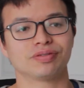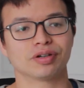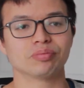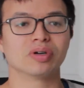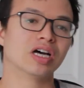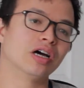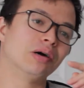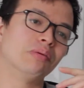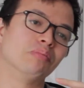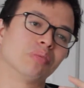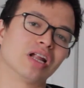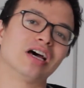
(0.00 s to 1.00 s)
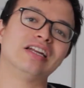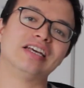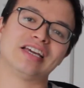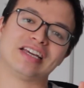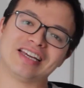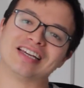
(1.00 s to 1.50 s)
film,
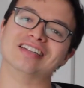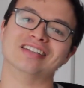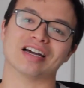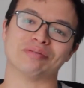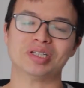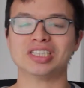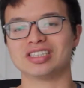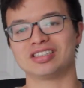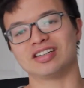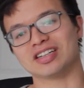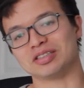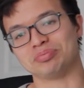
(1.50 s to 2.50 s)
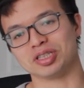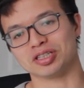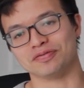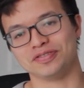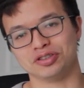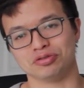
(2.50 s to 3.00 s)
Blood and Diamonds, not to be
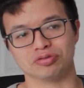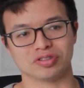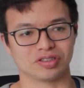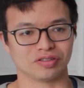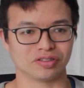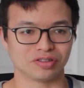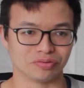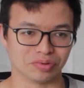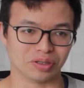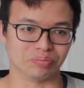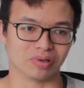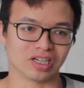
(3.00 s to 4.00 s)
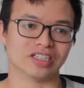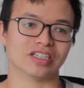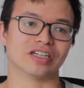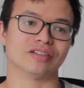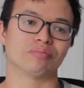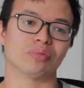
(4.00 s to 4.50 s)
confused with
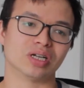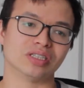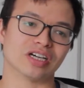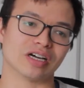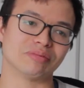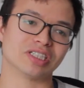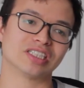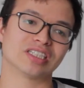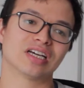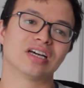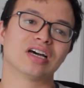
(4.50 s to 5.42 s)
Blood Diamonds.